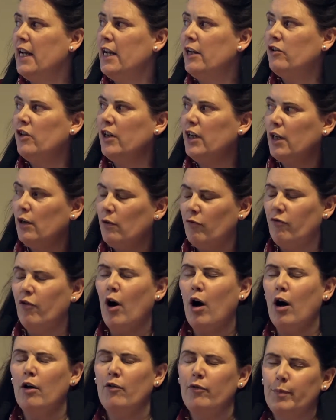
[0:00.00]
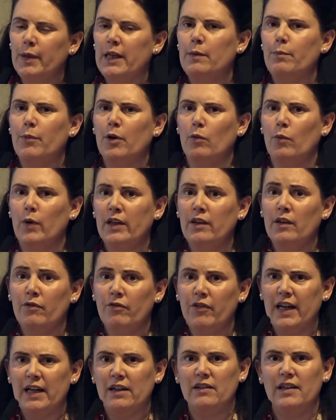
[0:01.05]
to involve people with
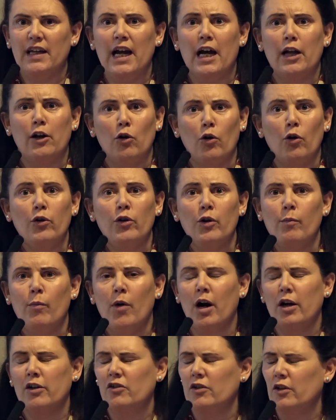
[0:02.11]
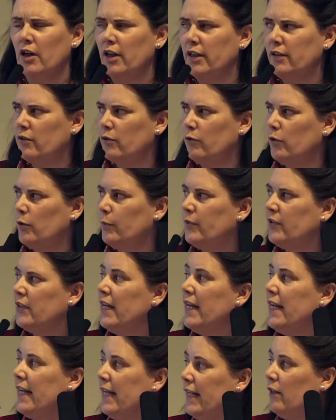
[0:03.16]
aphasia and other marginalised groups
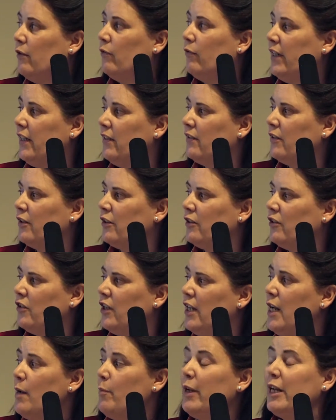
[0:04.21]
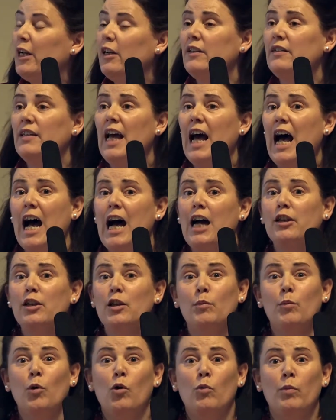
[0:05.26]
in research. Because at
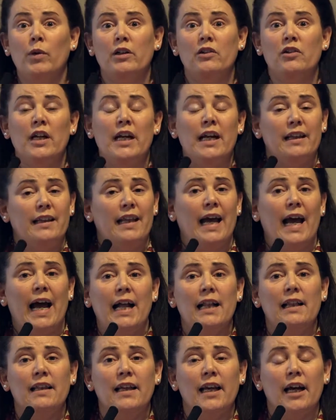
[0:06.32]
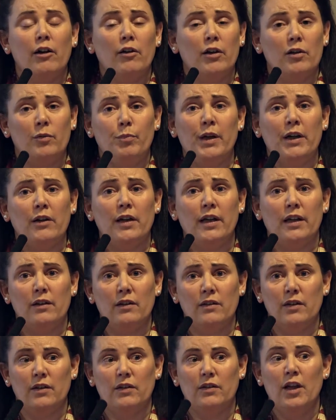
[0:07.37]
the moment, the healthcare
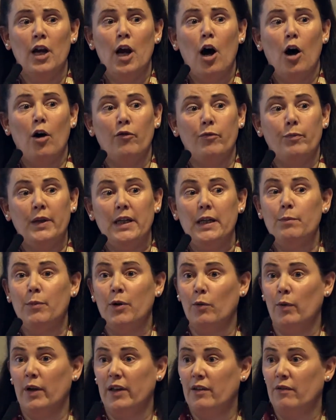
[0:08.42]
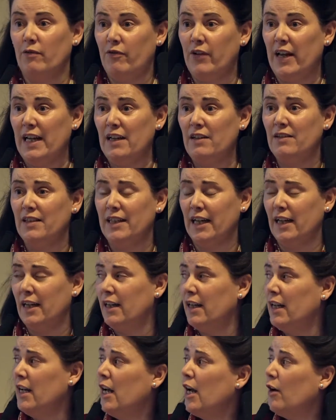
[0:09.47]
experiences of people with aphasia,
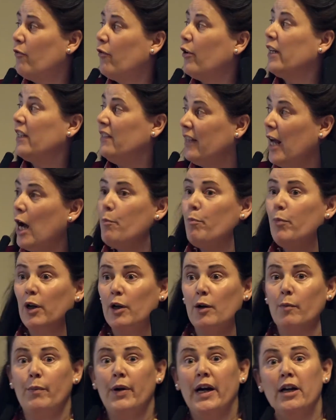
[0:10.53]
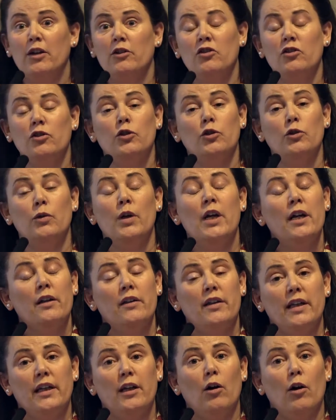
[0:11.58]
for example, compared to
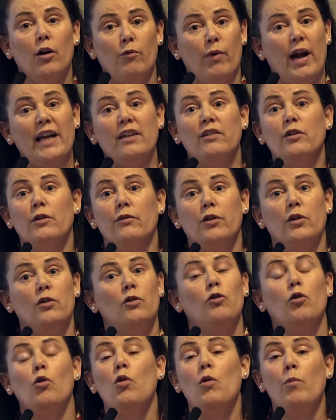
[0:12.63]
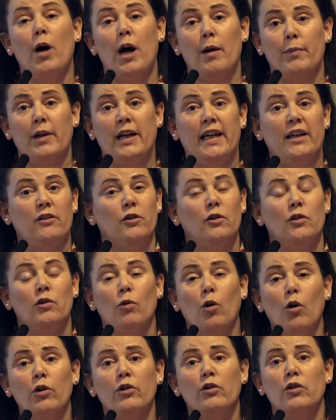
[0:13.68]
the rest of the stroke population, so
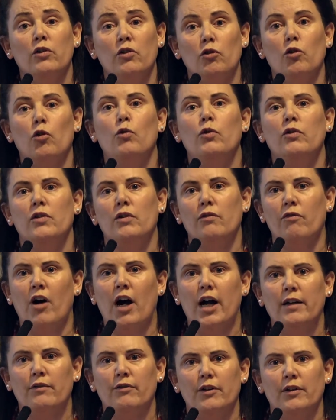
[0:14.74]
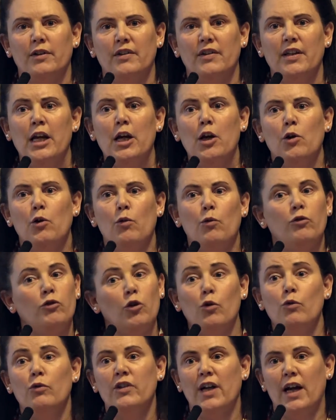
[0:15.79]
other stroke survivors who
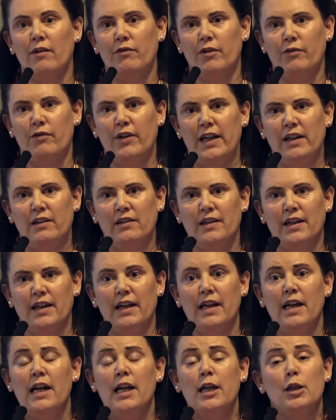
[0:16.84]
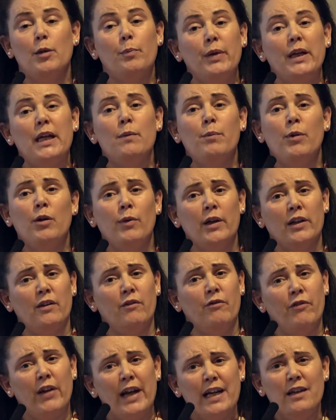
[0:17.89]
don't have aphasia, the people with
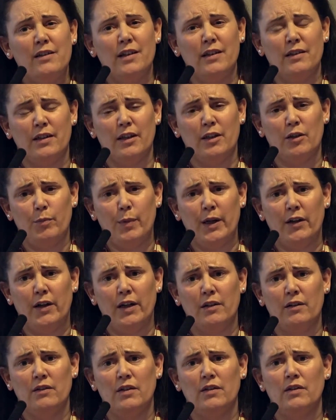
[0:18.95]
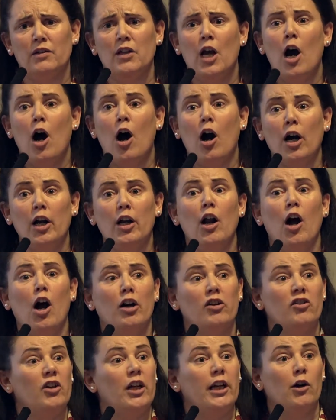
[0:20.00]
aphasia's experiences are
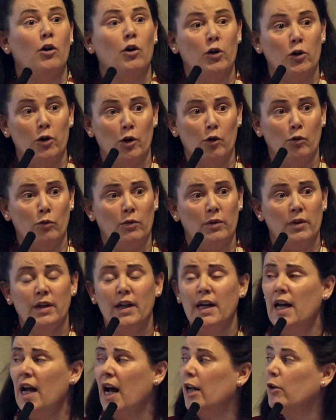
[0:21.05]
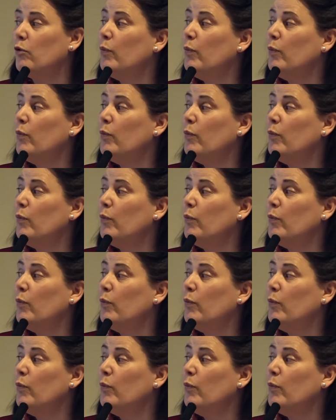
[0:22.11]
largely unknown. And